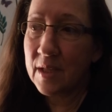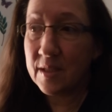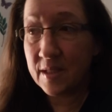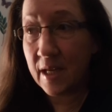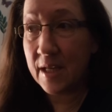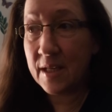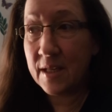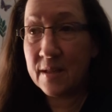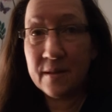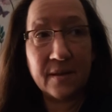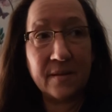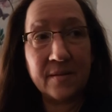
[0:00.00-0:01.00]
and
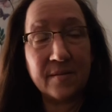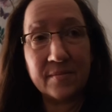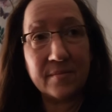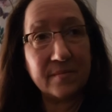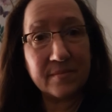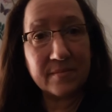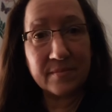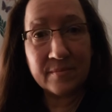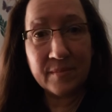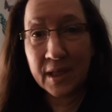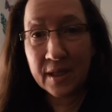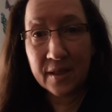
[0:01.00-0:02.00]
dating and
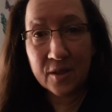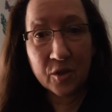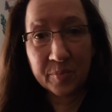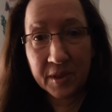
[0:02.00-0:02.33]
meeting new